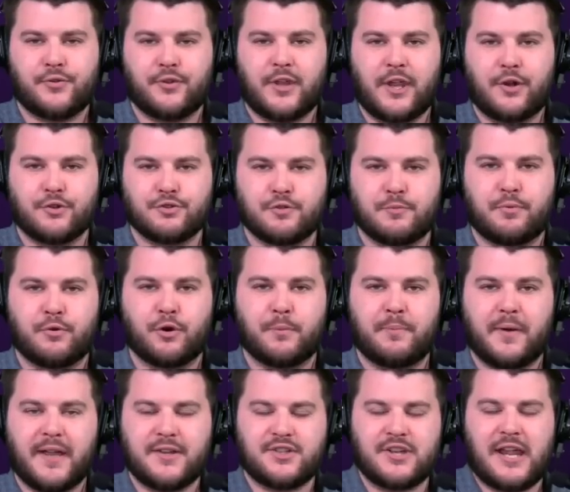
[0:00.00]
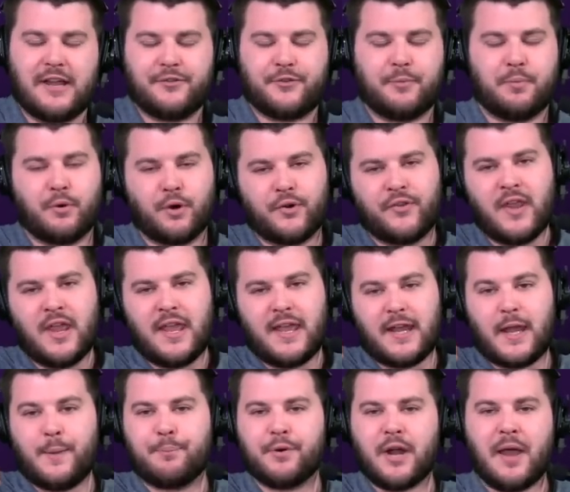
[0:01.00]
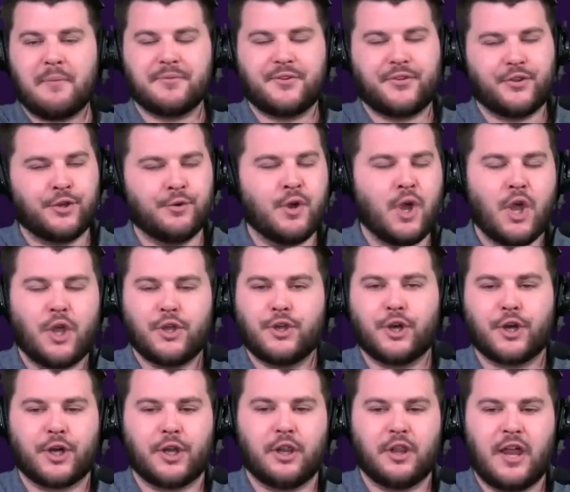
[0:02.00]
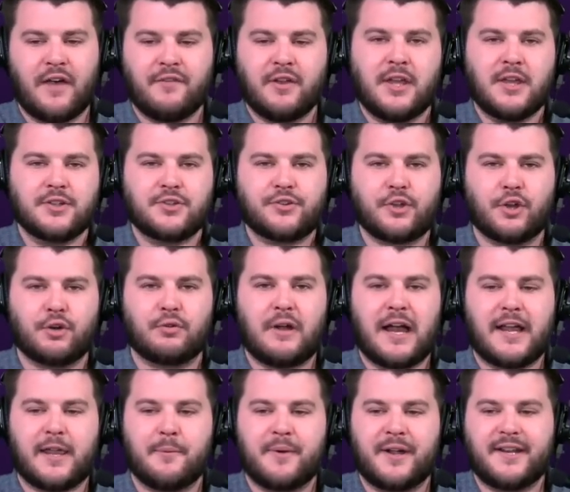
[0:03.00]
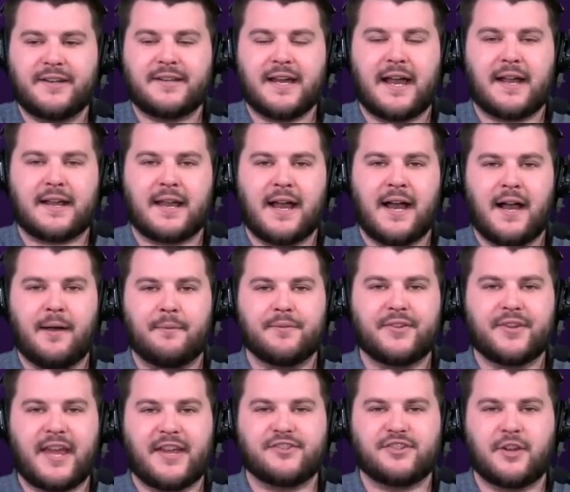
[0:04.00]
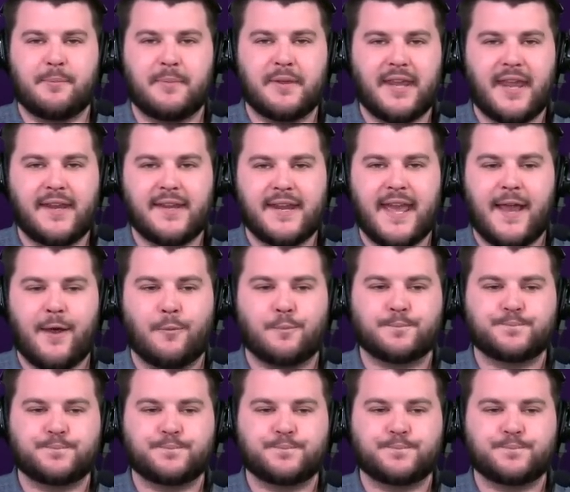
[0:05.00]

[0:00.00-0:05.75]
Lakers Report by Chat Sports. And I promise you, you're going to love it. Just go to rocketmoney.com/NBA now.